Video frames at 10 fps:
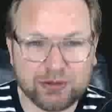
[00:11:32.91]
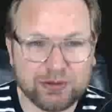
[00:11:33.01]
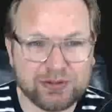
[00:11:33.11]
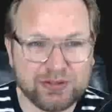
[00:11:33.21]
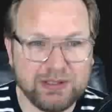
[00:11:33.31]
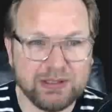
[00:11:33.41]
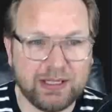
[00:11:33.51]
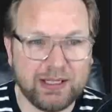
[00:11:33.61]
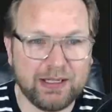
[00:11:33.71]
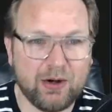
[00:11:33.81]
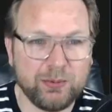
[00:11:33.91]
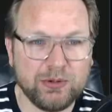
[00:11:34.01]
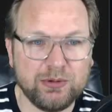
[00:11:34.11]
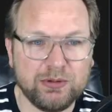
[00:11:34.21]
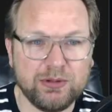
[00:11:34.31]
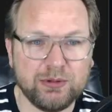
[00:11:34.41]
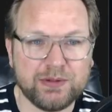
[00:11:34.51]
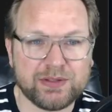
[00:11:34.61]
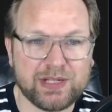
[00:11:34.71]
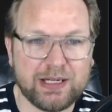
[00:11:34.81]
could see, I hope you
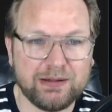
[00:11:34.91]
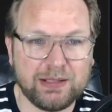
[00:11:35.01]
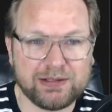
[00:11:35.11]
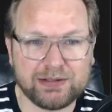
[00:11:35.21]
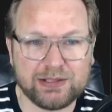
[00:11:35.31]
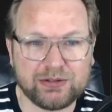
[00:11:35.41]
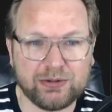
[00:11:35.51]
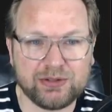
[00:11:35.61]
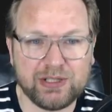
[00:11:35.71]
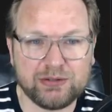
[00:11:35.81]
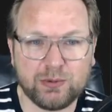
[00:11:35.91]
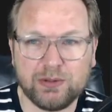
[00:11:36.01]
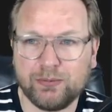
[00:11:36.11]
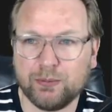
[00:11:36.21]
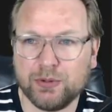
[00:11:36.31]
understand. Let's search this one from